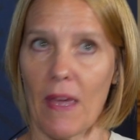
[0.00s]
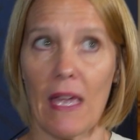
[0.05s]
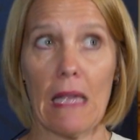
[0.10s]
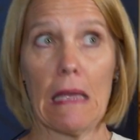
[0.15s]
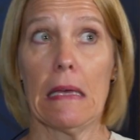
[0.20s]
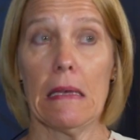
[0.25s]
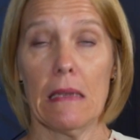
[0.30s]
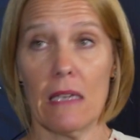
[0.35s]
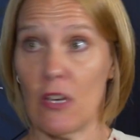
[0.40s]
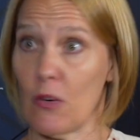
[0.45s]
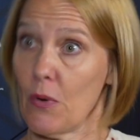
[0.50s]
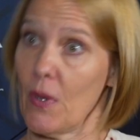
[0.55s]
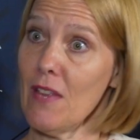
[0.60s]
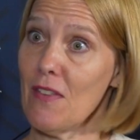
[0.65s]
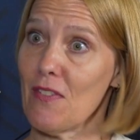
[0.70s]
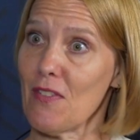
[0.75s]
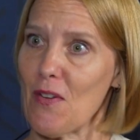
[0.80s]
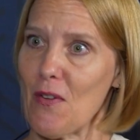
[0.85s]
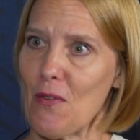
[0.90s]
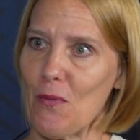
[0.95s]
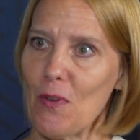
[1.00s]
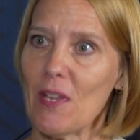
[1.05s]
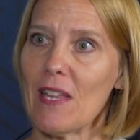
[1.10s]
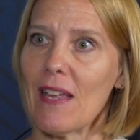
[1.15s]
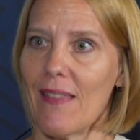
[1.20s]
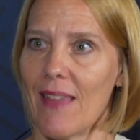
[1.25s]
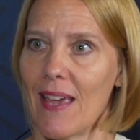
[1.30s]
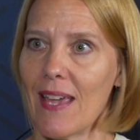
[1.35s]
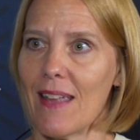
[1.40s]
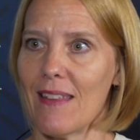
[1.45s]
like, Greenstone,
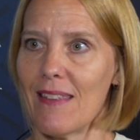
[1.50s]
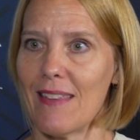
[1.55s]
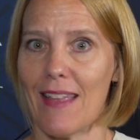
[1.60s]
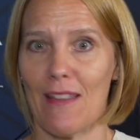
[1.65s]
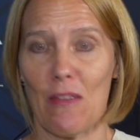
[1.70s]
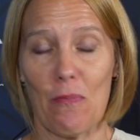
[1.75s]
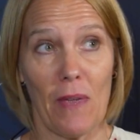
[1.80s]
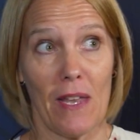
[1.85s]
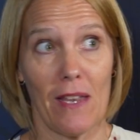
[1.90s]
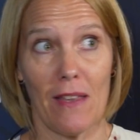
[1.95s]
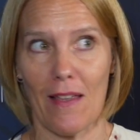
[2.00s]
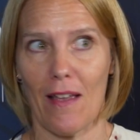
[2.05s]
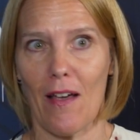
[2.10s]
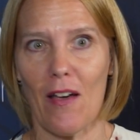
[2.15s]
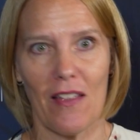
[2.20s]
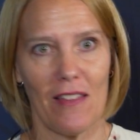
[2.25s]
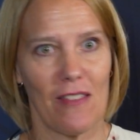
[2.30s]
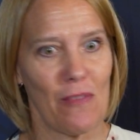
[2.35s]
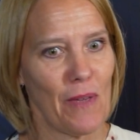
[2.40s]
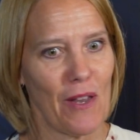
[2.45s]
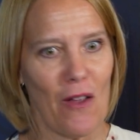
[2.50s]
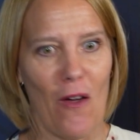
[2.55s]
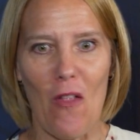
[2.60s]
really? Like, it's been